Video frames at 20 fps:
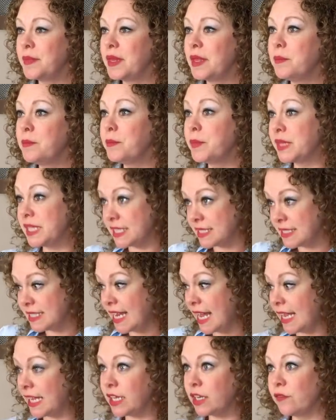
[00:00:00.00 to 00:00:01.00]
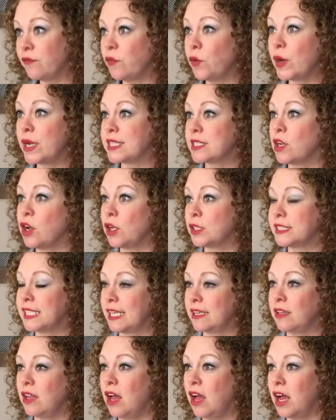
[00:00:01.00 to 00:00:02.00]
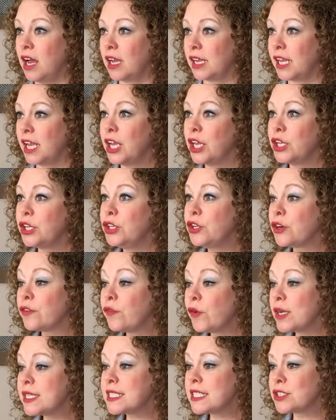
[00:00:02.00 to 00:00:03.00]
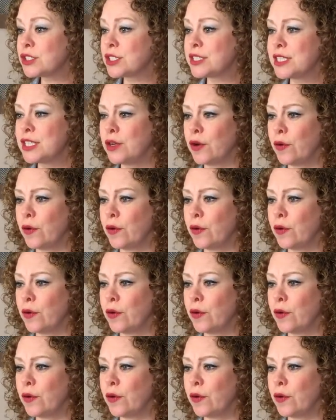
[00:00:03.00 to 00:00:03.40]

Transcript: But this negative voice all day long, your voice is just the